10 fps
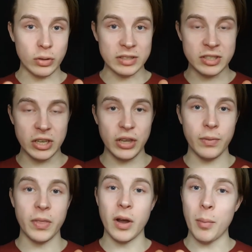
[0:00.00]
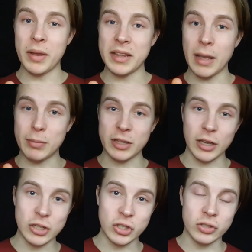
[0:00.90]
you can see, there are many
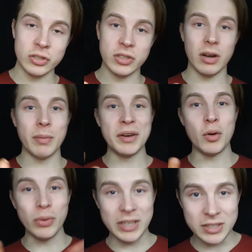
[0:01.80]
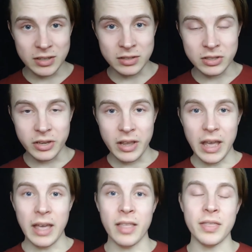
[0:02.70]
applications, there are many reasons,
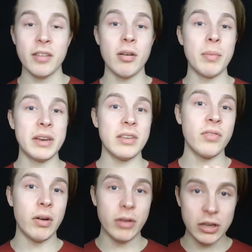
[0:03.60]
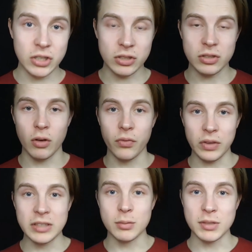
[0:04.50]
and there are many variations of
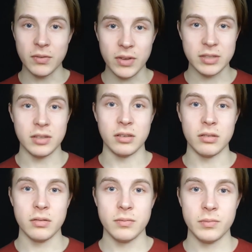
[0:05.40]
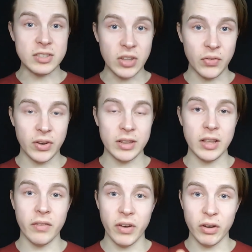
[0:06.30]
intermittent fasting. It's
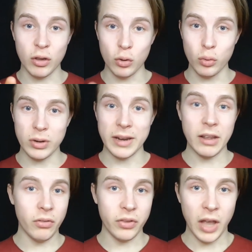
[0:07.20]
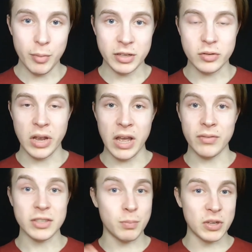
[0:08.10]
definitely a very good and healthy habit to
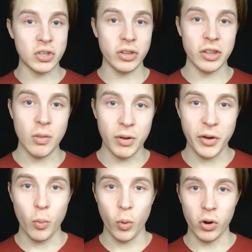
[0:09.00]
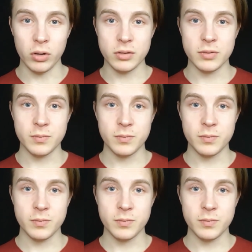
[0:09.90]
have, especially in the modern world.